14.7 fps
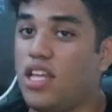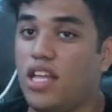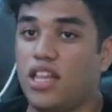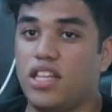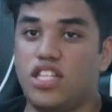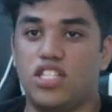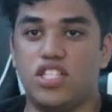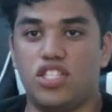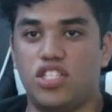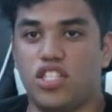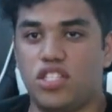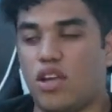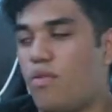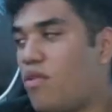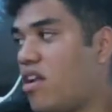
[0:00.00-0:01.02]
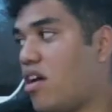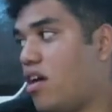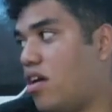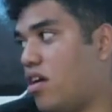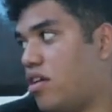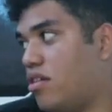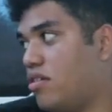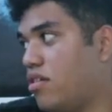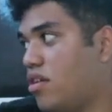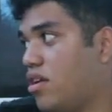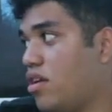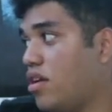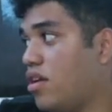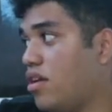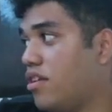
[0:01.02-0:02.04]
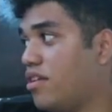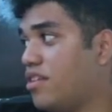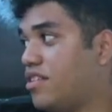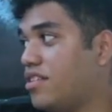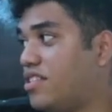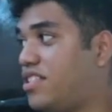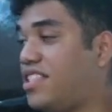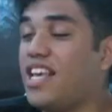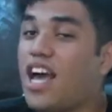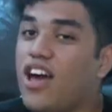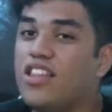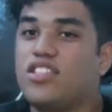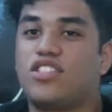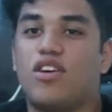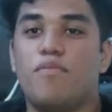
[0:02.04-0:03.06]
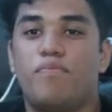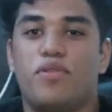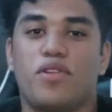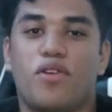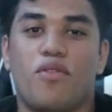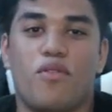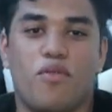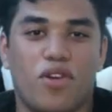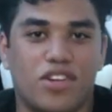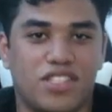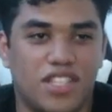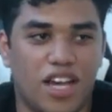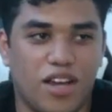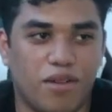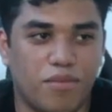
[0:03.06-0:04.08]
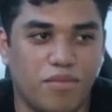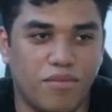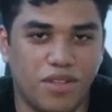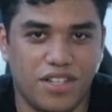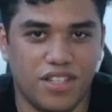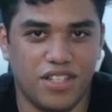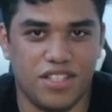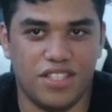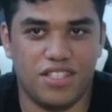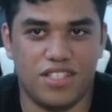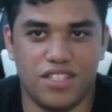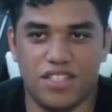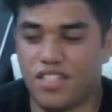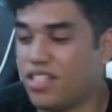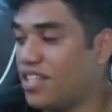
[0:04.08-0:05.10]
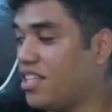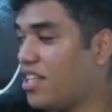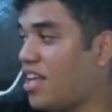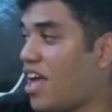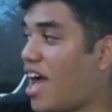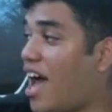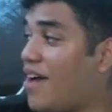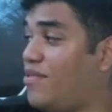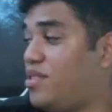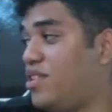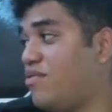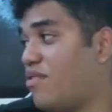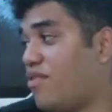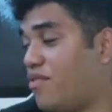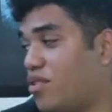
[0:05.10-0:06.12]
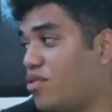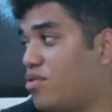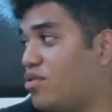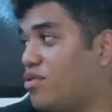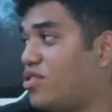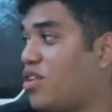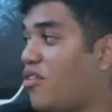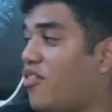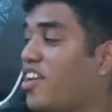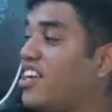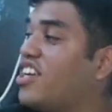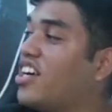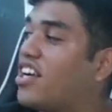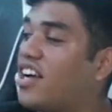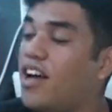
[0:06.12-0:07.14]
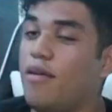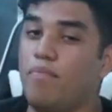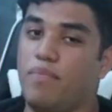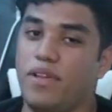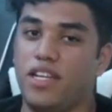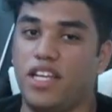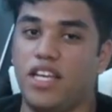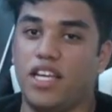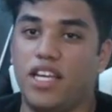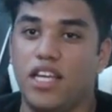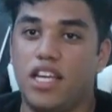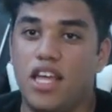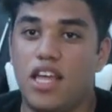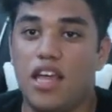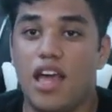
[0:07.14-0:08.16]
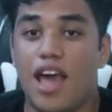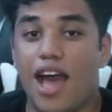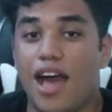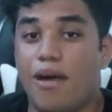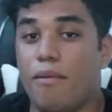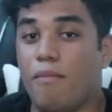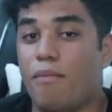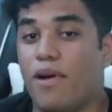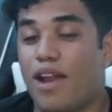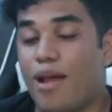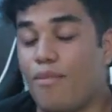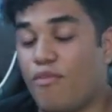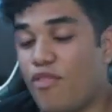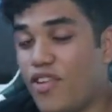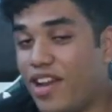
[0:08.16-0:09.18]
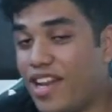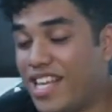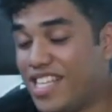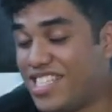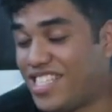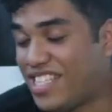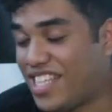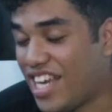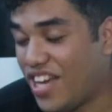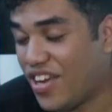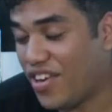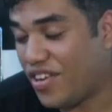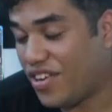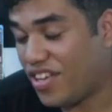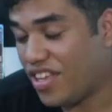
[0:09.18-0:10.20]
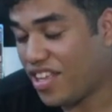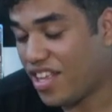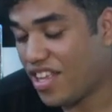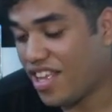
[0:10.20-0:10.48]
This is just, I wanna see how this computer works out because I've seen reviews. They're a really good company, but I'm really scared.